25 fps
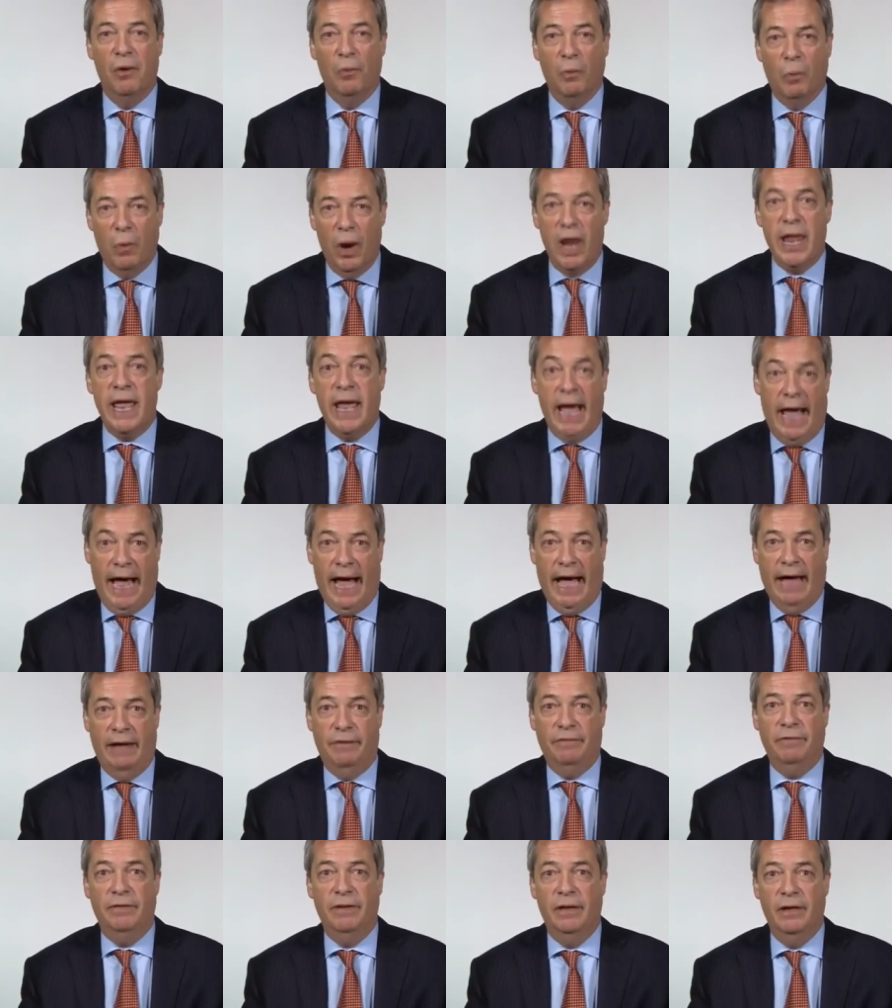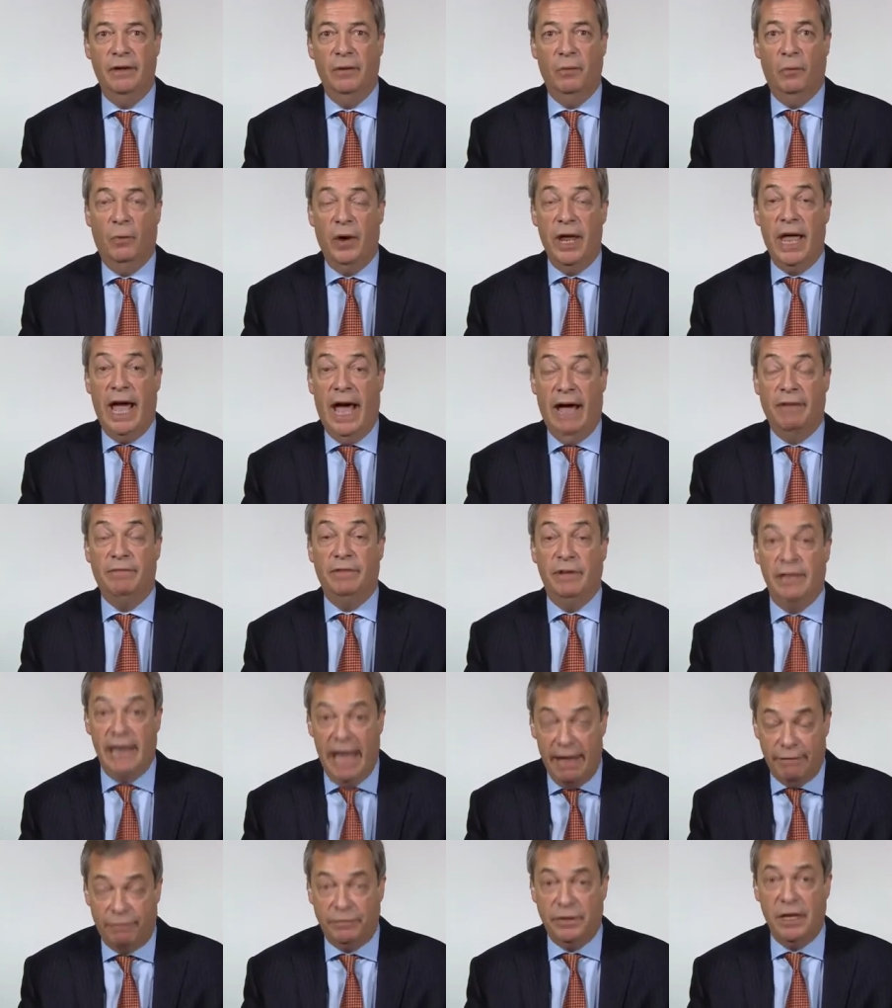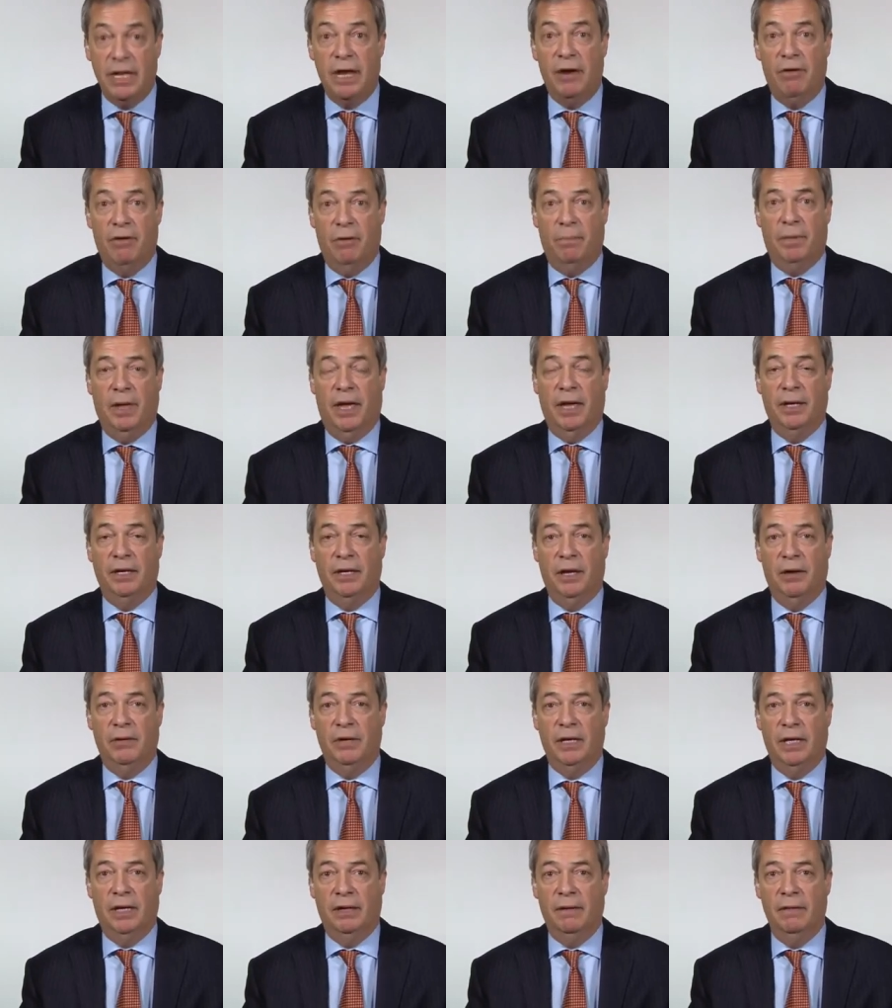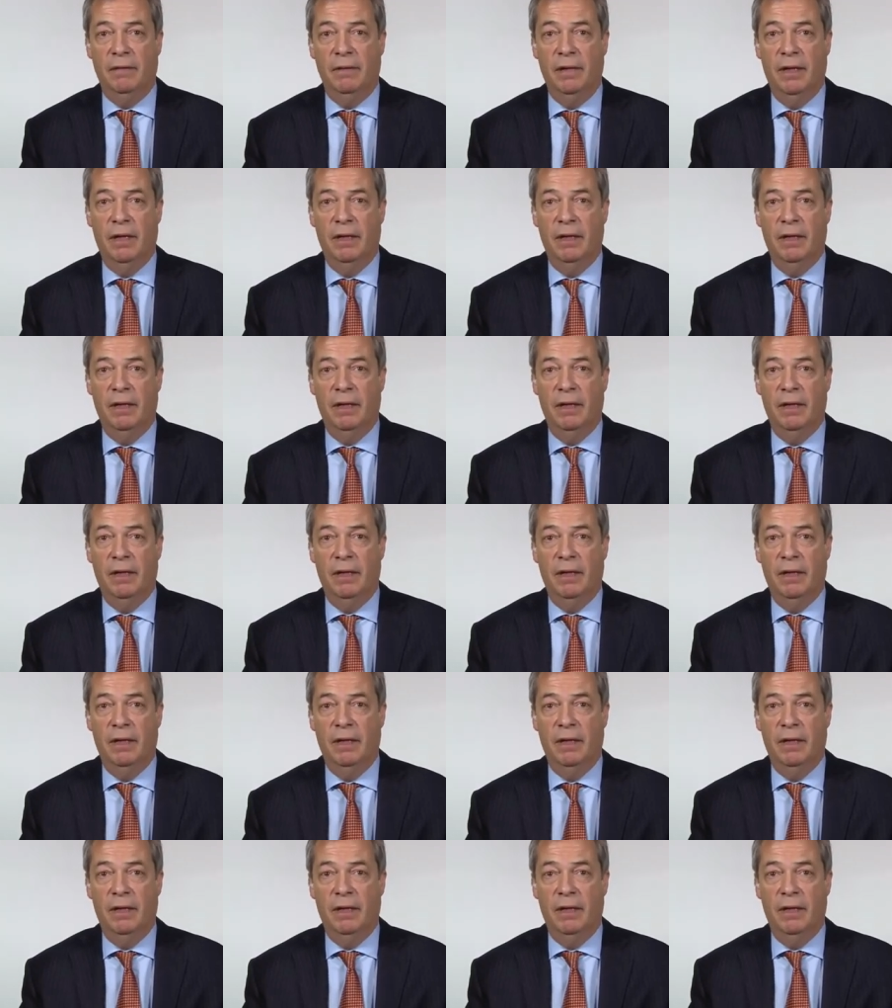We have left the European Union.